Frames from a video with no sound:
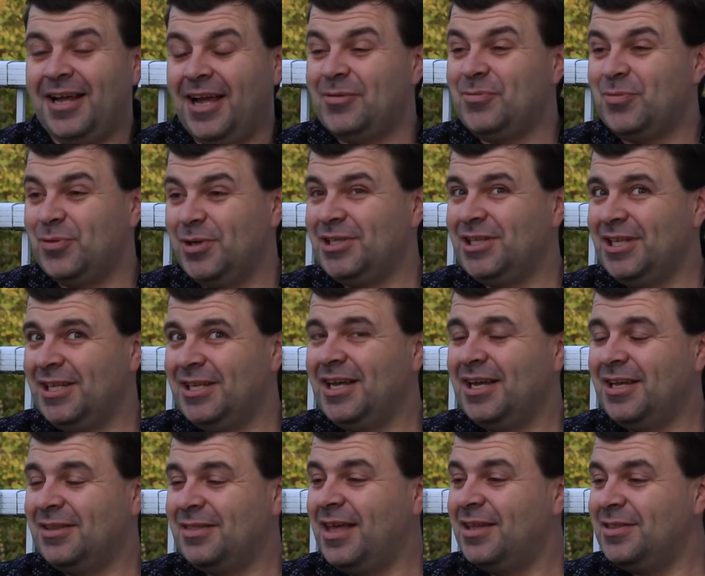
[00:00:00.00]
I really
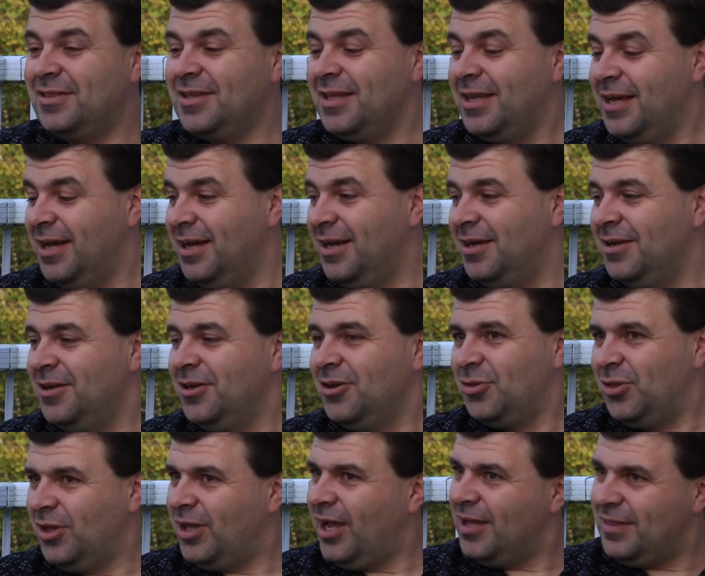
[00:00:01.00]
like that. The
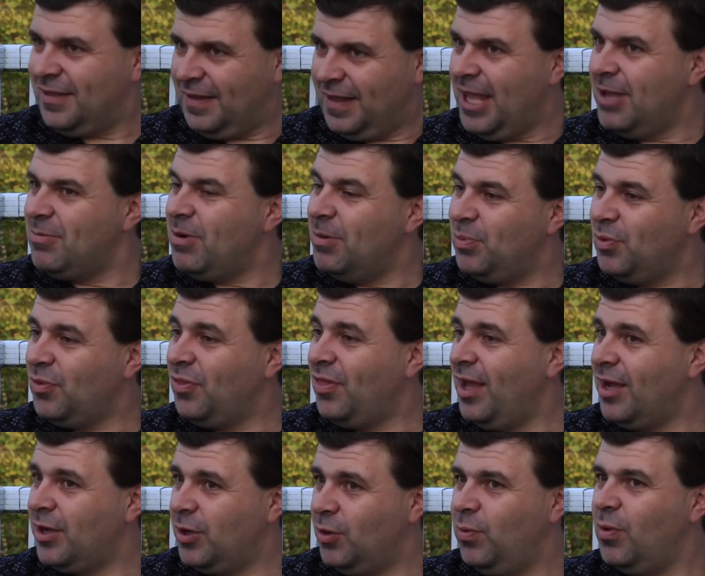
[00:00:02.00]
guy that came up with
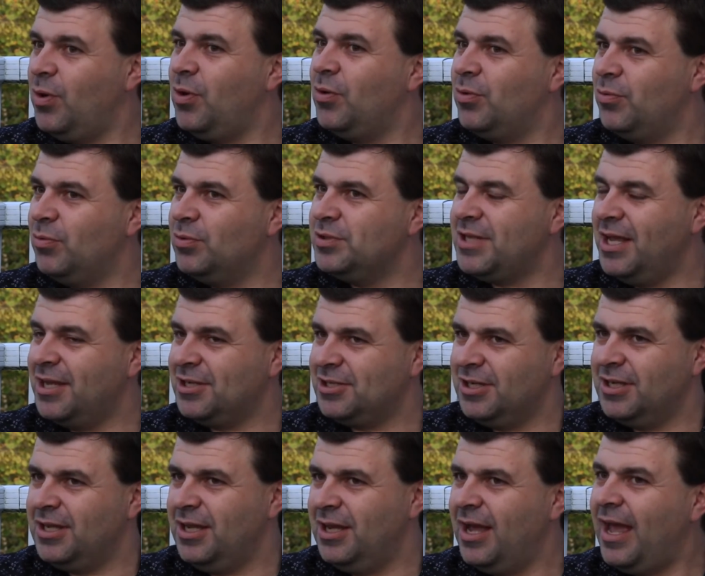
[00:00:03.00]
that quote was
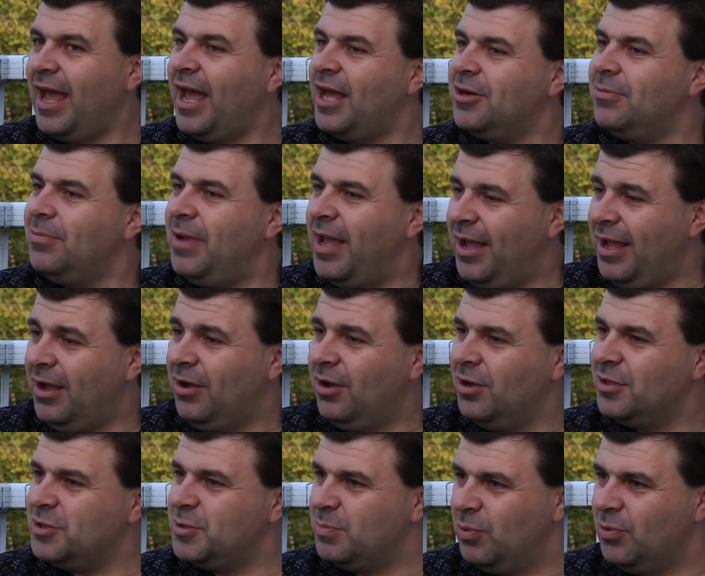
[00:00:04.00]
actually Adam
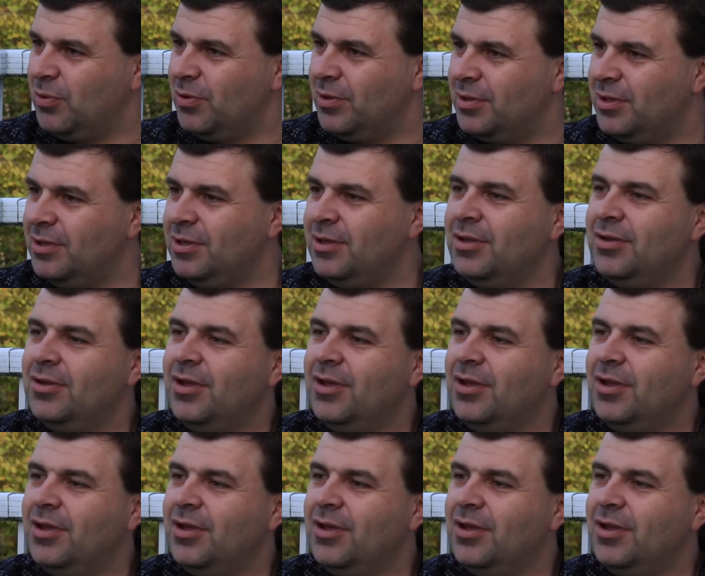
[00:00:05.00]
Osborne,